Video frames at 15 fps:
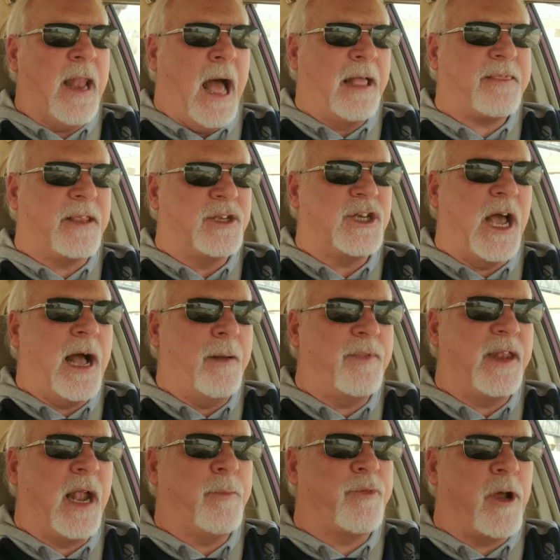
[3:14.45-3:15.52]
not the job
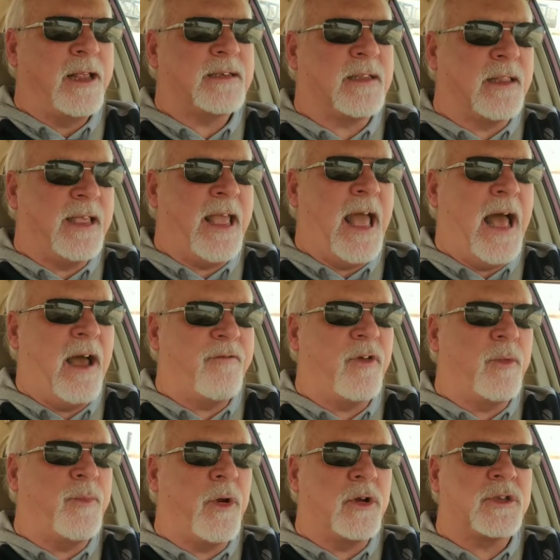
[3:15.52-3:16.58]
that I presently have
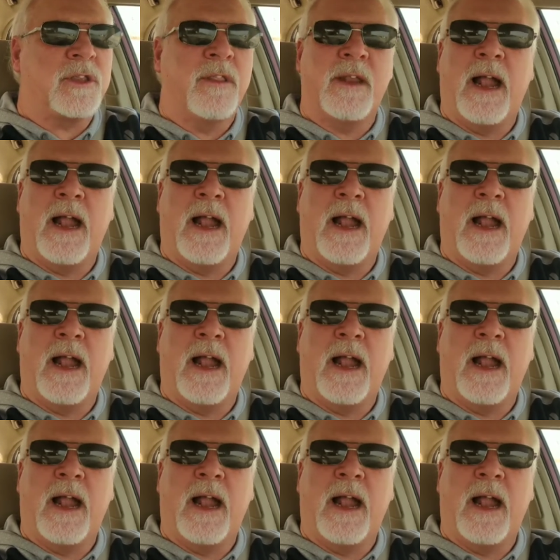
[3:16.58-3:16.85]
or the person